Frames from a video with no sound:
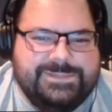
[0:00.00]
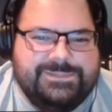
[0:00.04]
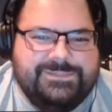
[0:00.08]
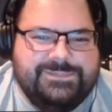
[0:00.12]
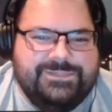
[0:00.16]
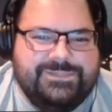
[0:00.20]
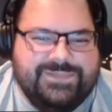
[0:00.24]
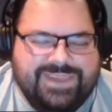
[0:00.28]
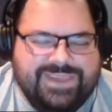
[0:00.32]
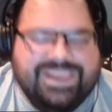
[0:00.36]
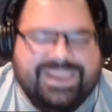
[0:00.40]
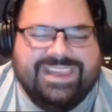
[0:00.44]

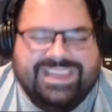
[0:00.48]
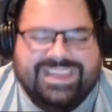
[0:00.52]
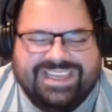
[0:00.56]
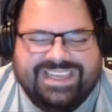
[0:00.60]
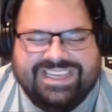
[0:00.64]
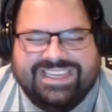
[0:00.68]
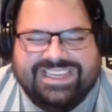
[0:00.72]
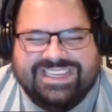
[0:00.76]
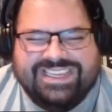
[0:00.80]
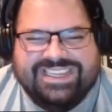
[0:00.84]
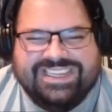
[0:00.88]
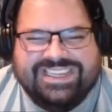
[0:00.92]

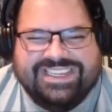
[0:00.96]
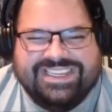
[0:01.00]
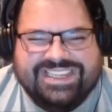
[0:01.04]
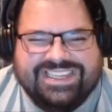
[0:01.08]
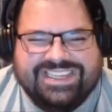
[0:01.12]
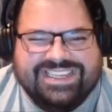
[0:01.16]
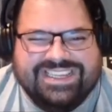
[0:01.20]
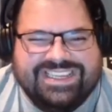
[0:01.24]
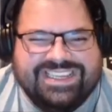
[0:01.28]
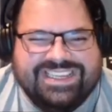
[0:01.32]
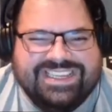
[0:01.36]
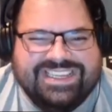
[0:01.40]

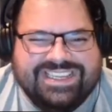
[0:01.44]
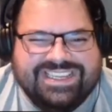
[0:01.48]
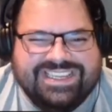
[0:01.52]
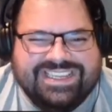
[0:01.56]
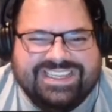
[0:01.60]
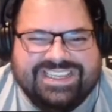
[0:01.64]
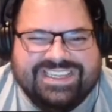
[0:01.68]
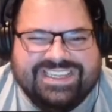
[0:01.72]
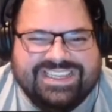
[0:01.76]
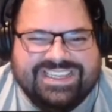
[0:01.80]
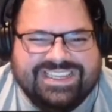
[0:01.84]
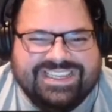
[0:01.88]

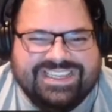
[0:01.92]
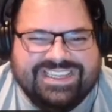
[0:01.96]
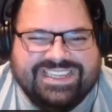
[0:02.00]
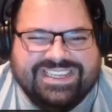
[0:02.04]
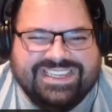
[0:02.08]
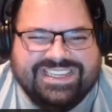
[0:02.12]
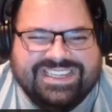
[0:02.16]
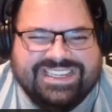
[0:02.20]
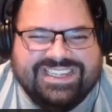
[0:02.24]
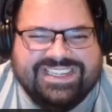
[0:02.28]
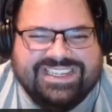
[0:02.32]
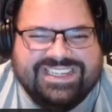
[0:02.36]

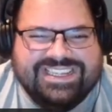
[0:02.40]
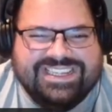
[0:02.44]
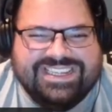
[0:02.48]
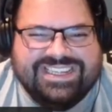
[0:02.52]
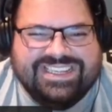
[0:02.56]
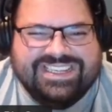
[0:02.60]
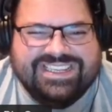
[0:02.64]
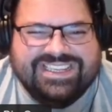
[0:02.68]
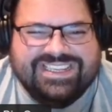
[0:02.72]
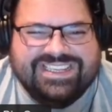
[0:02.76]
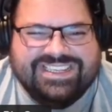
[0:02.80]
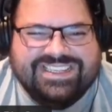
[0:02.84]

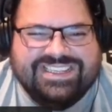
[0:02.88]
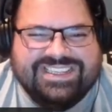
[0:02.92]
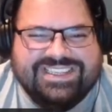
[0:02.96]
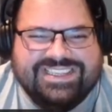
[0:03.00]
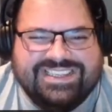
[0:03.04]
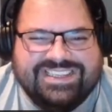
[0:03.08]
(not speaking)